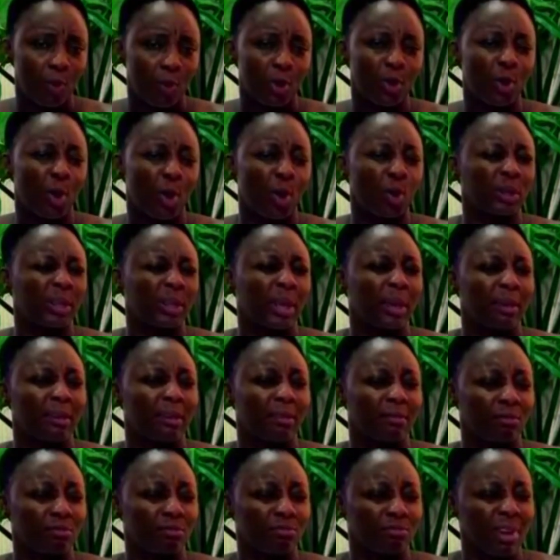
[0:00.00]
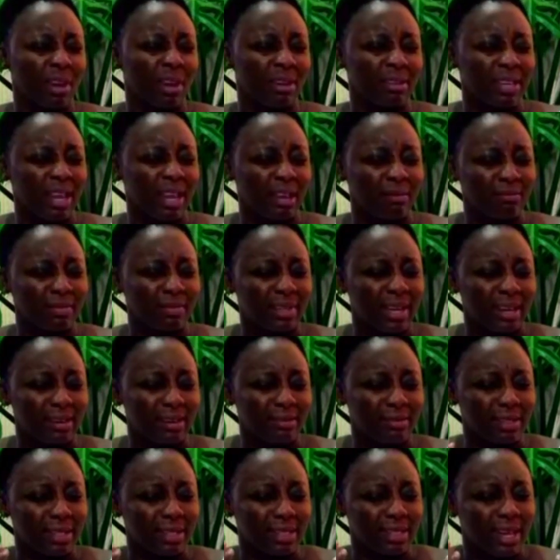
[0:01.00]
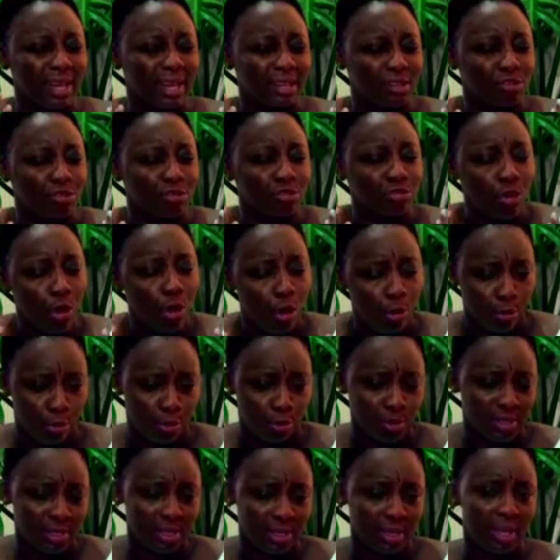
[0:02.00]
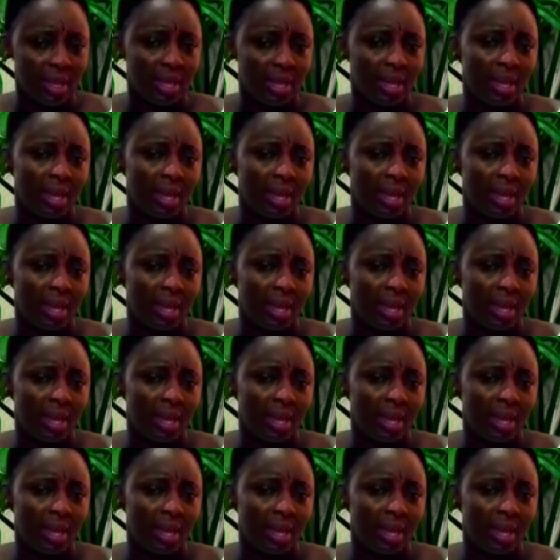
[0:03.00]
with all the sorrows